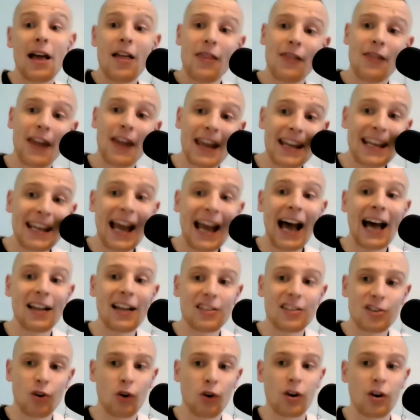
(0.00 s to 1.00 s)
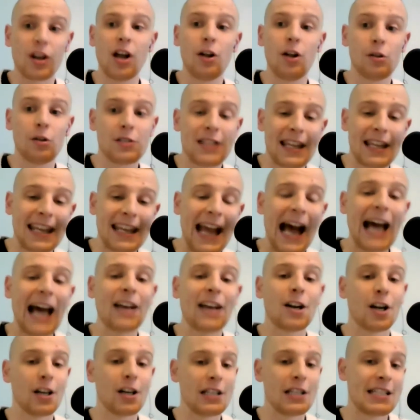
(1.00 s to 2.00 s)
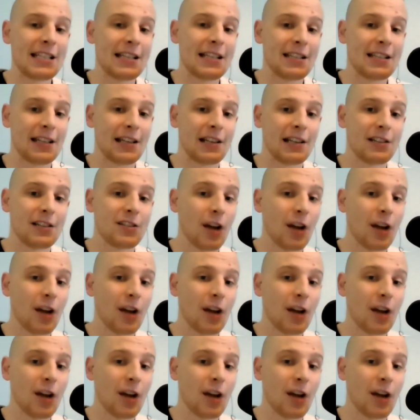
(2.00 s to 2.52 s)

they can score goals. They can hurt City.